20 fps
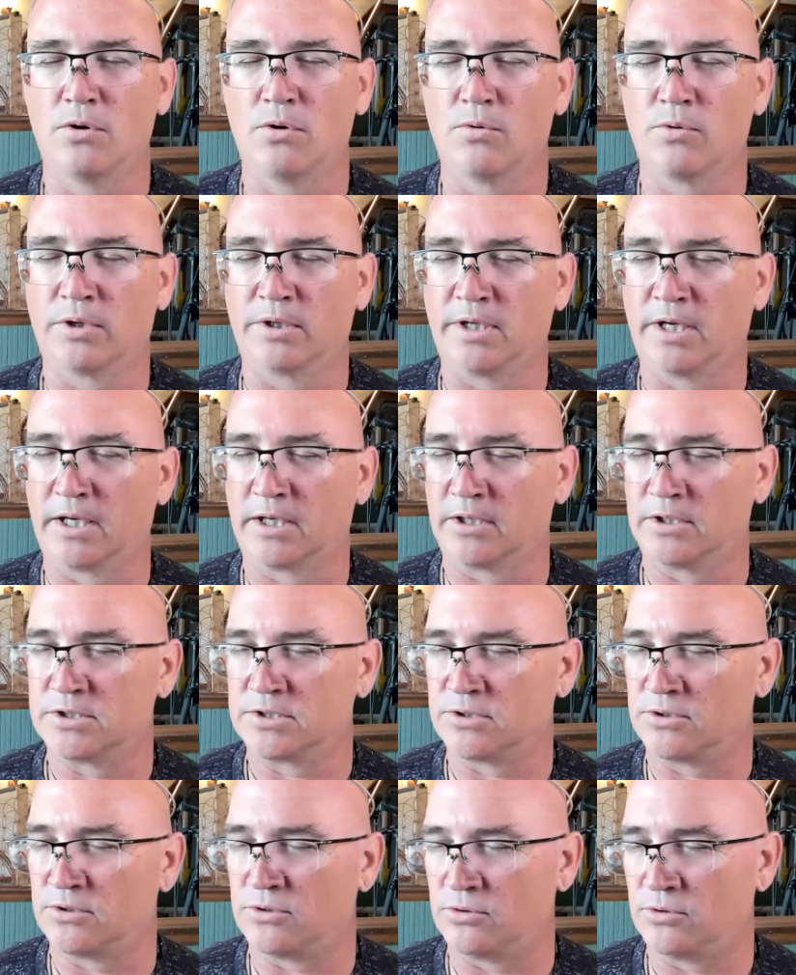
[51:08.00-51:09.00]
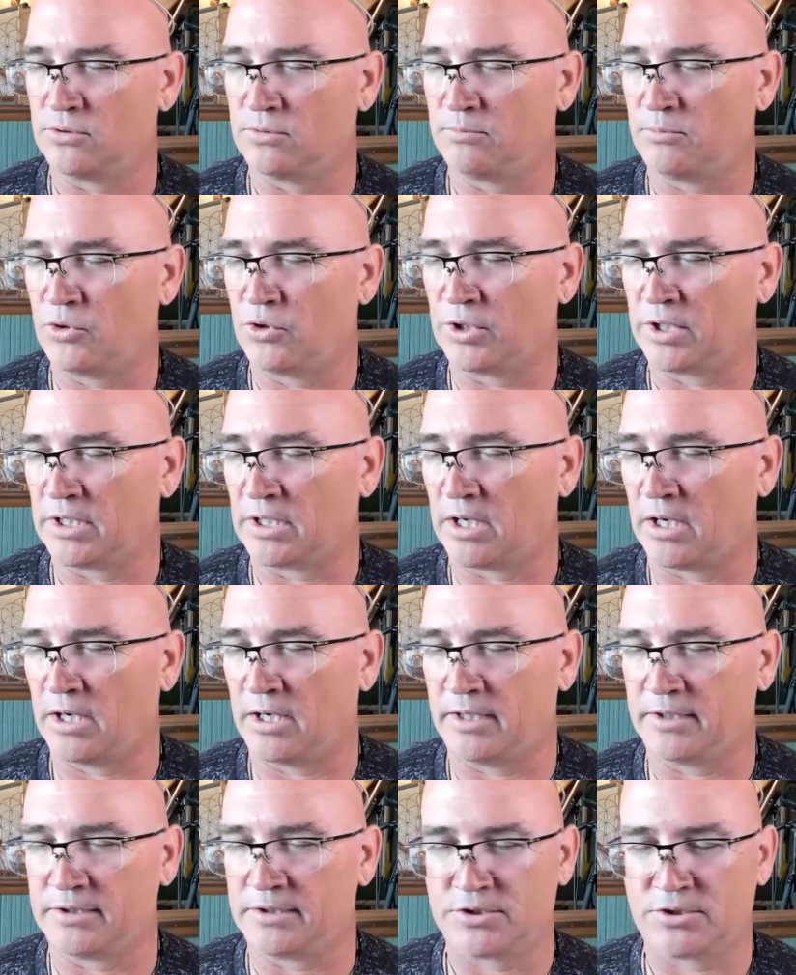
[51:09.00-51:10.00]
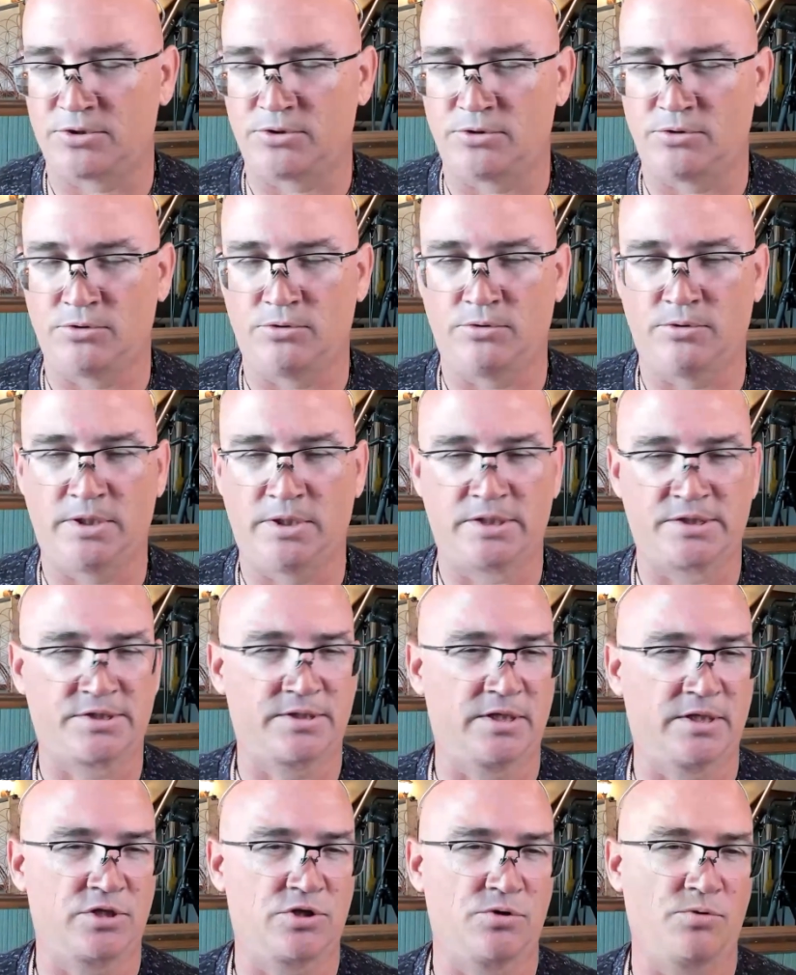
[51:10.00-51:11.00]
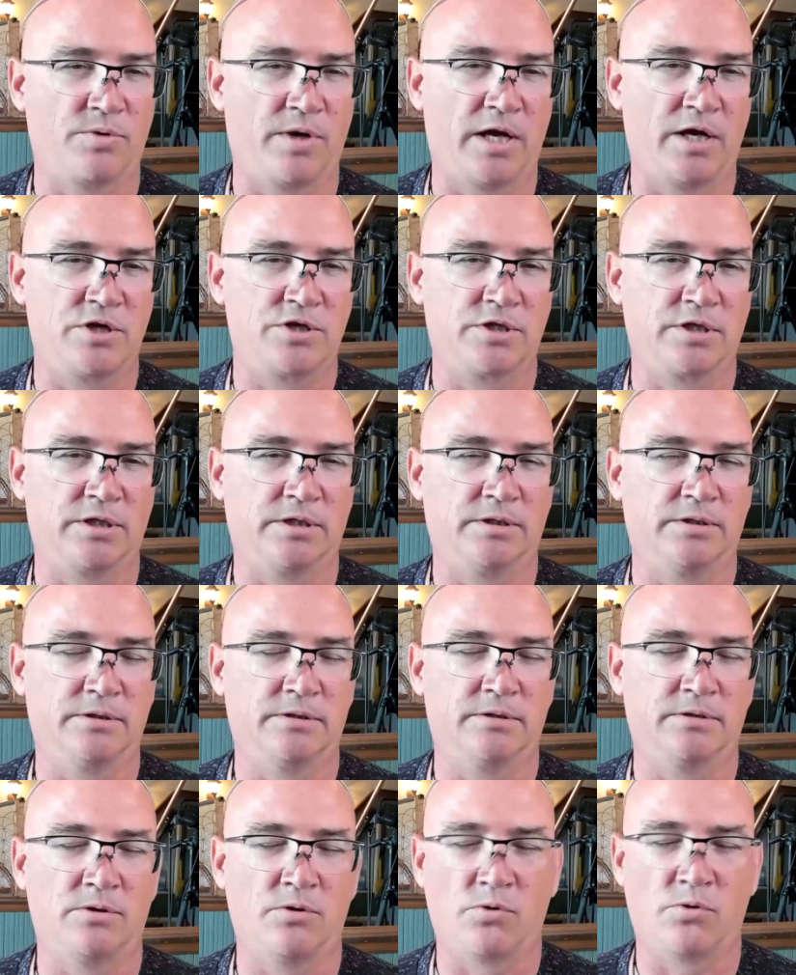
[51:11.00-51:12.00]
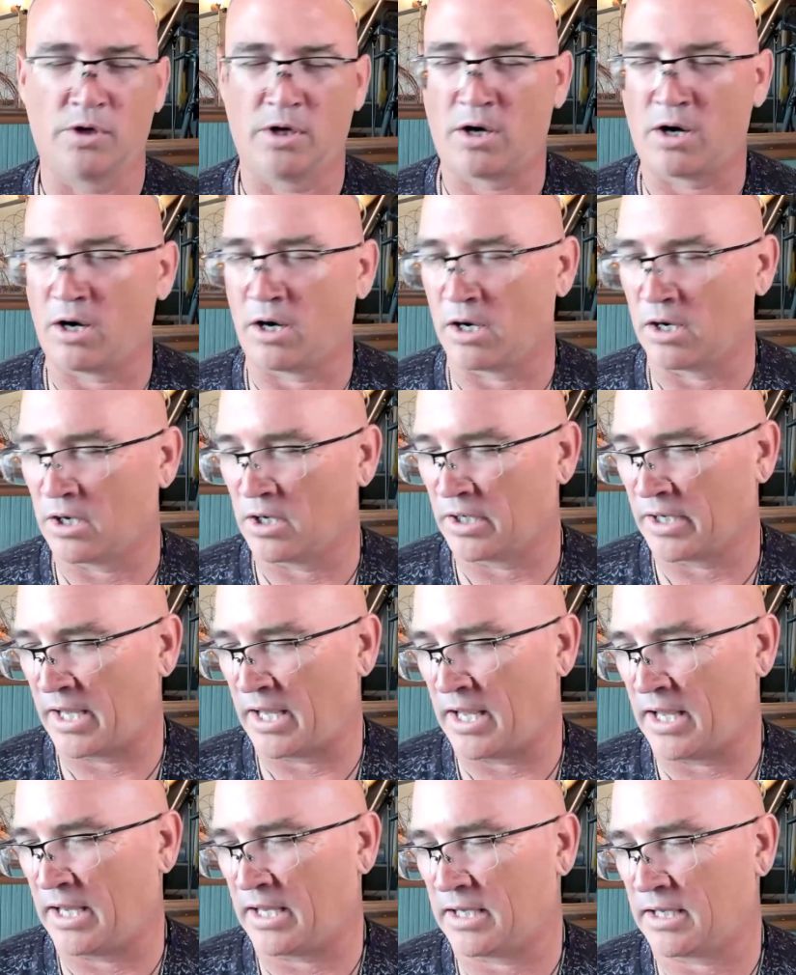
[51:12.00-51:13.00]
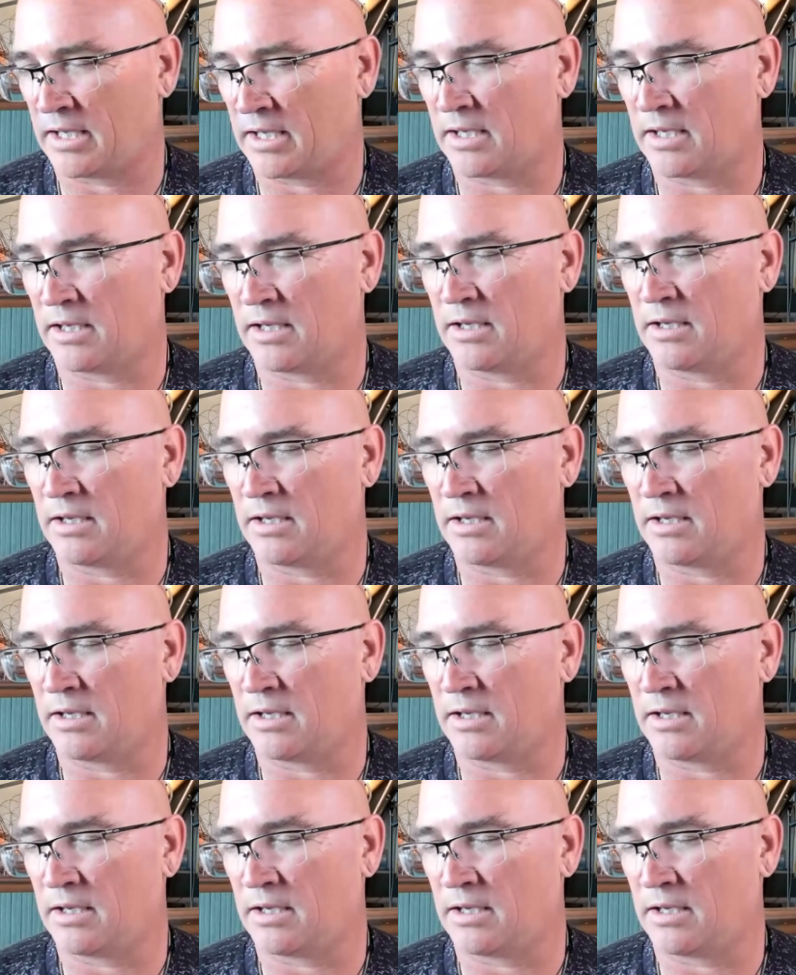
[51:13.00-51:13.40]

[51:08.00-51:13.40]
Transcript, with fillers: We're not going to put it onto a situation or a heartache.